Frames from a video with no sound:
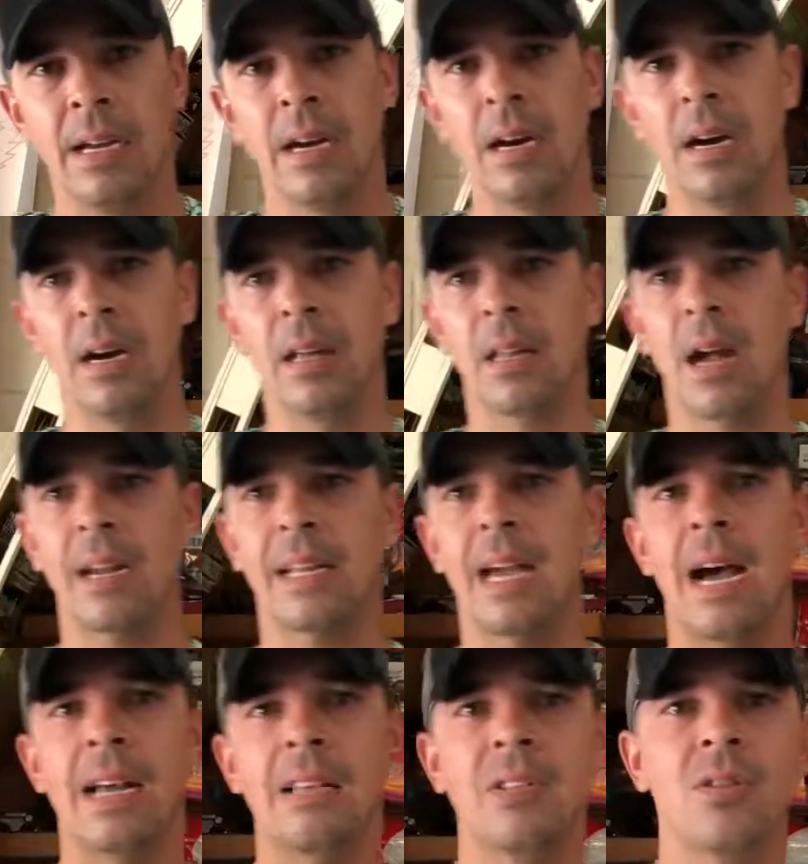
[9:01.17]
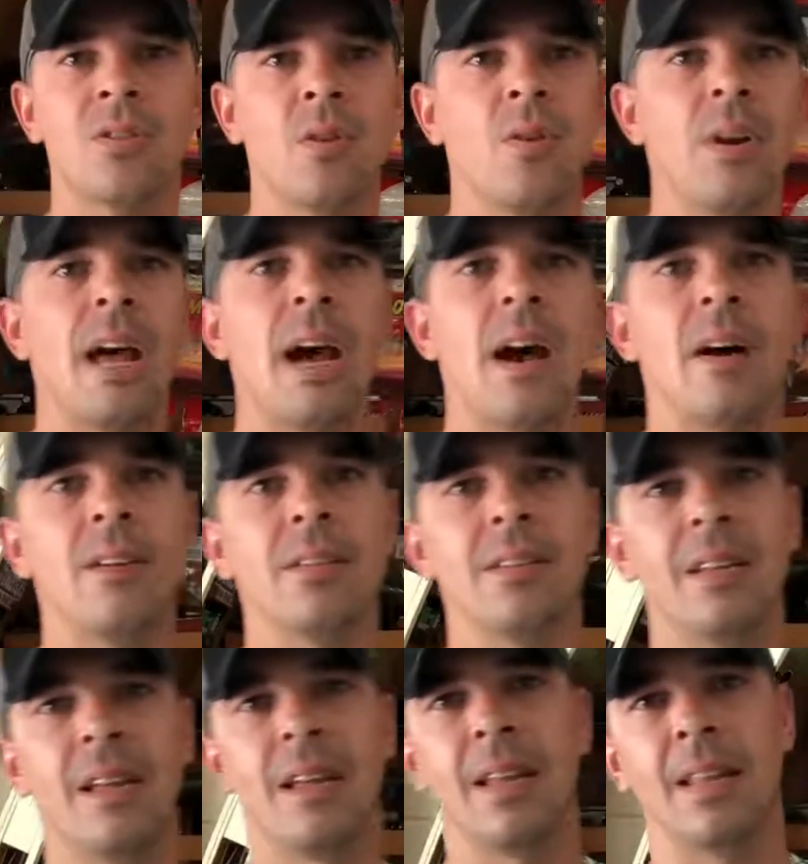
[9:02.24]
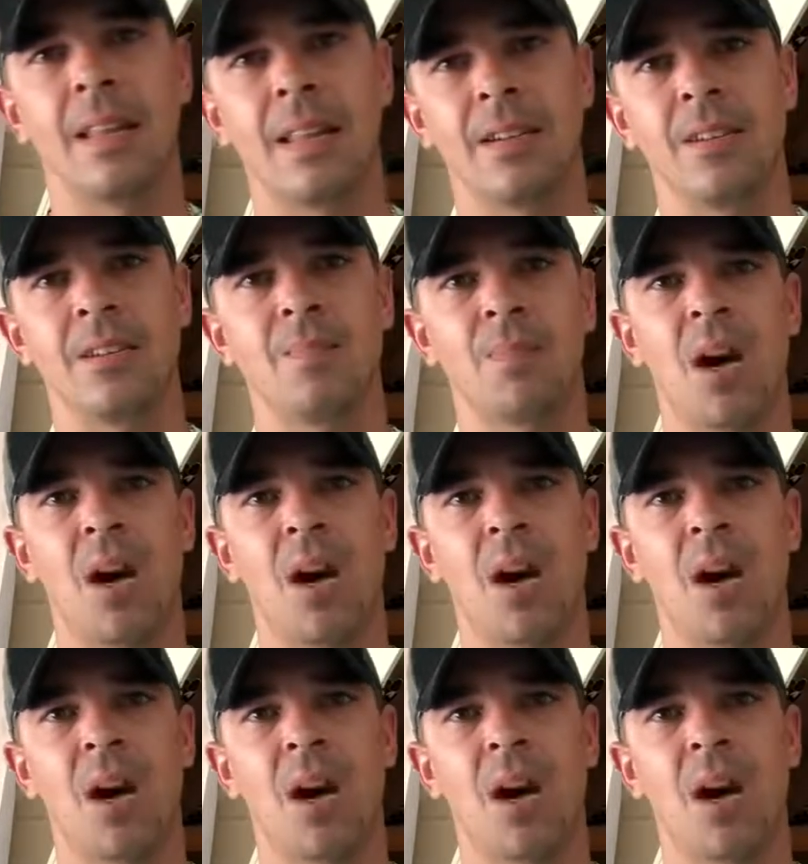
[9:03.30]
A lot of guys throw it out and they just